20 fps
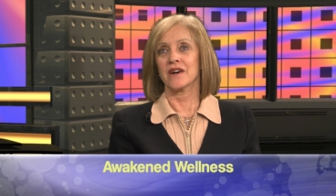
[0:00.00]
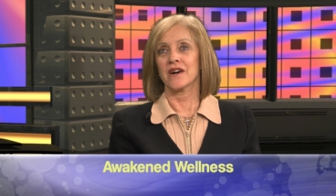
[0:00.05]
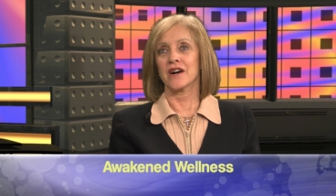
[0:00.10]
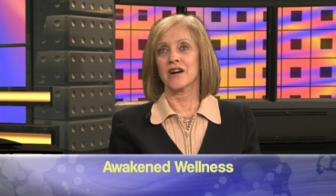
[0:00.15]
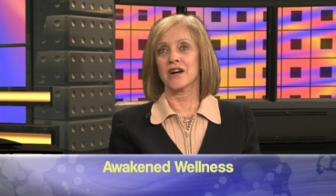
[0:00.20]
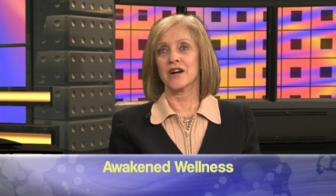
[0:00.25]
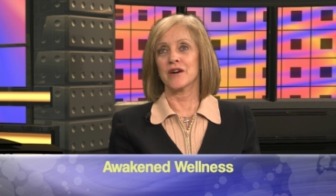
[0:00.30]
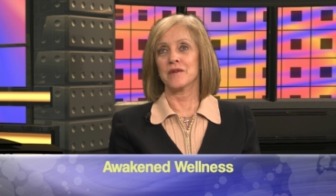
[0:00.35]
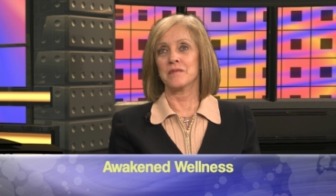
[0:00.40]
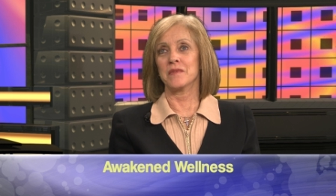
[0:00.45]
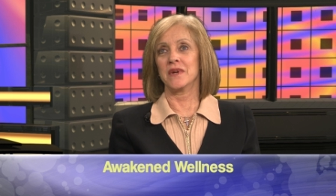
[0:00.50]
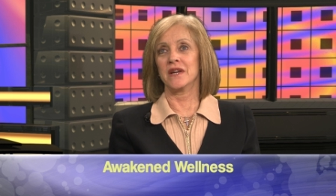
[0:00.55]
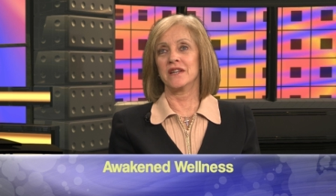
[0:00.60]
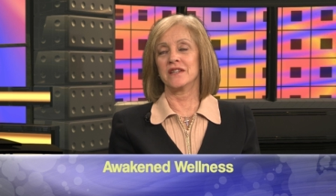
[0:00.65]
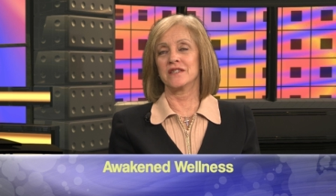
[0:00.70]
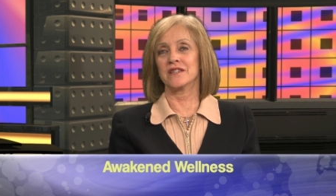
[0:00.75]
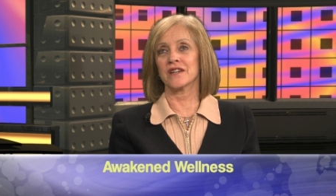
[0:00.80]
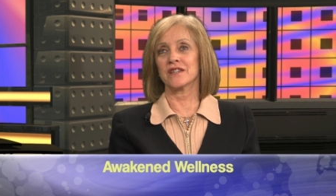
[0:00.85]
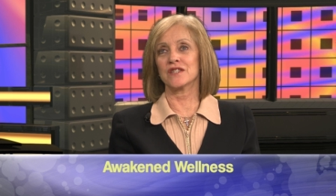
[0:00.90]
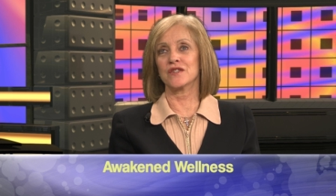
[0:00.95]

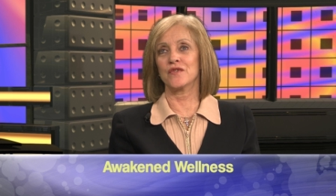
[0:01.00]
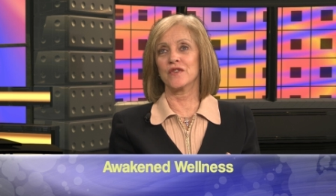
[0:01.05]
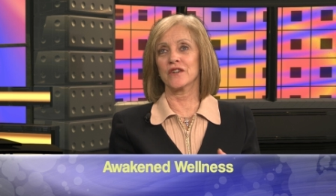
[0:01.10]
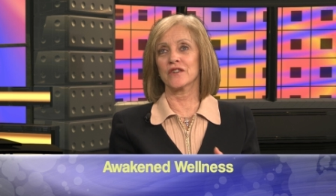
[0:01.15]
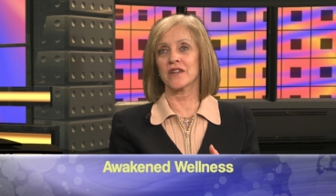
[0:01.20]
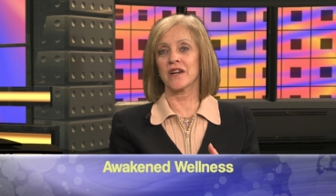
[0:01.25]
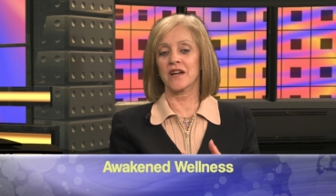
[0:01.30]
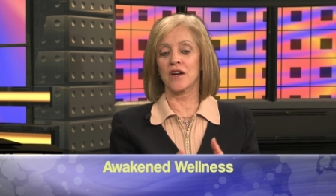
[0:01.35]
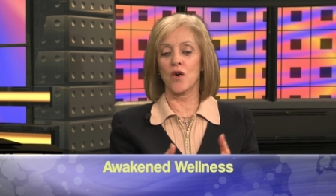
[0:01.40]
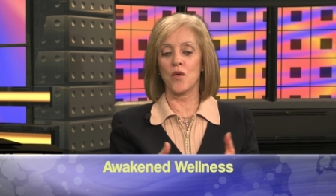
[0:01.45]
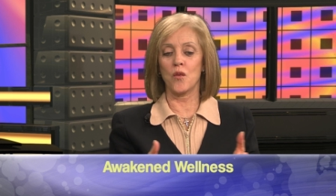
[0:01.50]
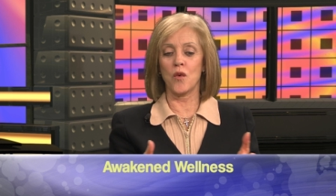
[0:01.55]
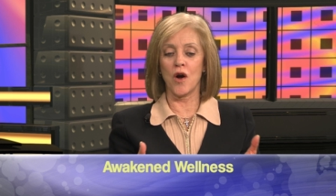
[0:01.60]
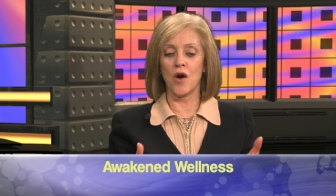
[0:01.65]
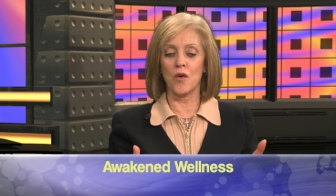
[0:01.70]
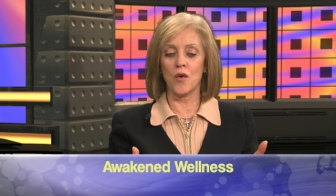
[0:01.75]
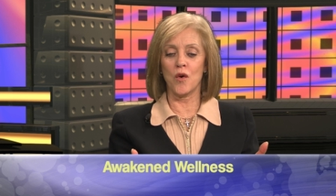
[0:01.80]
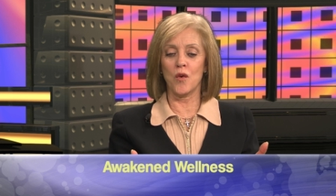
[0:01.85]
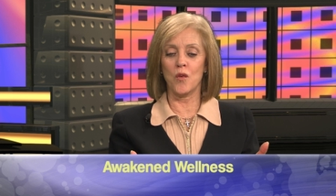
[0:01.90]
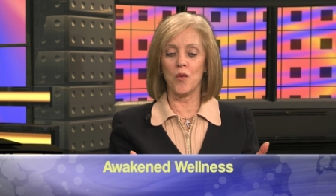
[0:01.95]
it does feel like
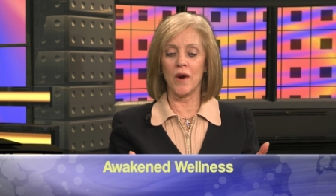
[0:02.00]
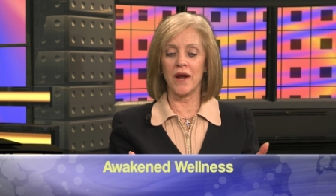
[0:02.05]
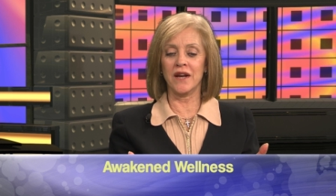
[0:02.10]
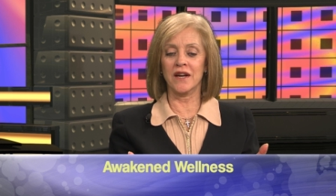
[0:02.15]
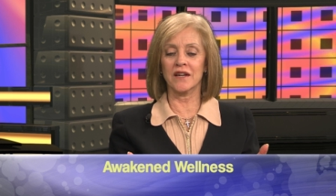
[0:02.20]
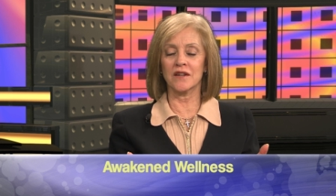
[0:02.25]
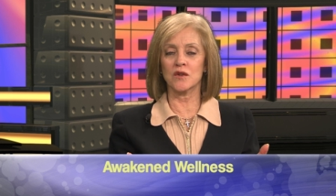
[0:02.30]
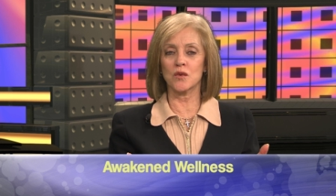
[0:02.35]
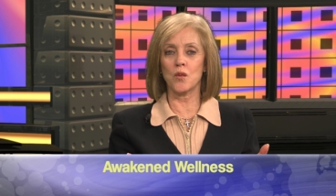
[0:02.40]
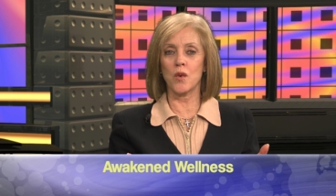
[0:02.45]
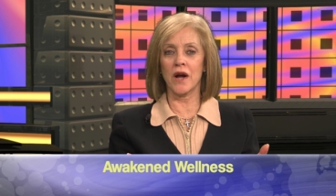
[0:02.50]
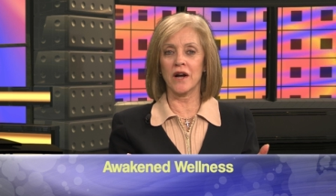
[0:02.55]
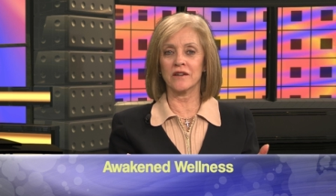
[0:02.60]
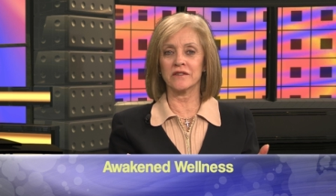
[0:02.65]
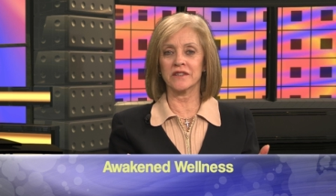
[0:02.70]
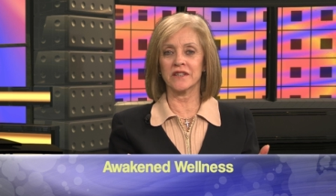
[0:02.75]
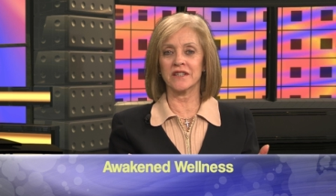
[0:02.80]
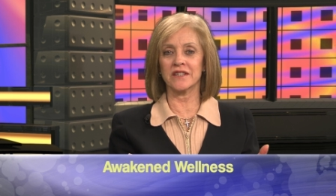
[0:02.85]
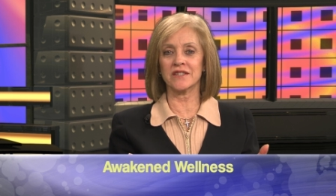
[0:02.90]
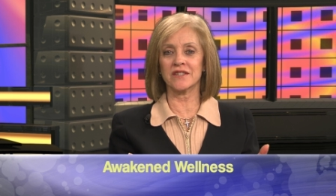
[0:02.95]
Awakened
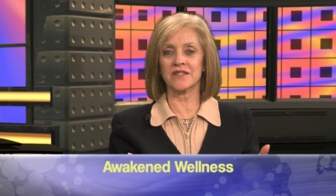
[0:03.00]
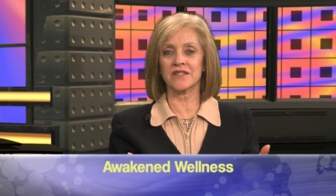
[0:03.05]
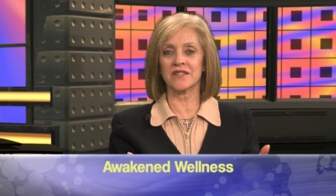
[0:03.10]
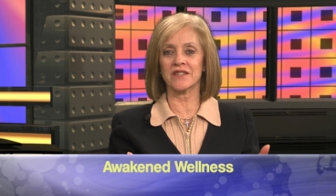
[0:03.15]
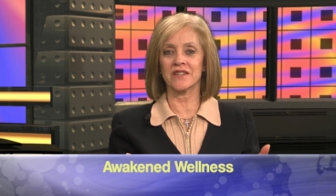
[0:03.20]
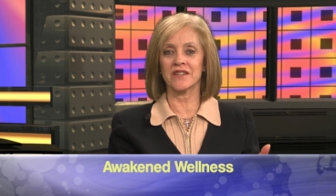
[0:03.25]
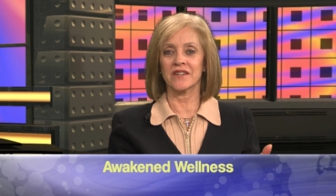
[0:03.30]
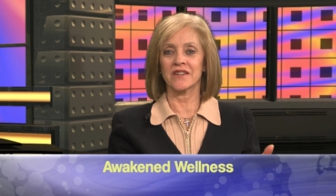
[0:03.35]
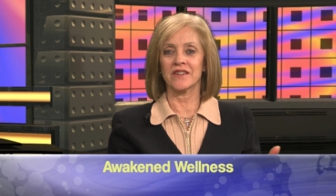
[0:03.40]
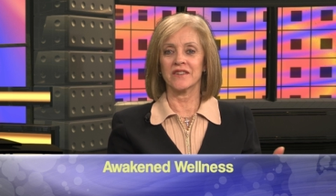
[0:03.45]
Wellness,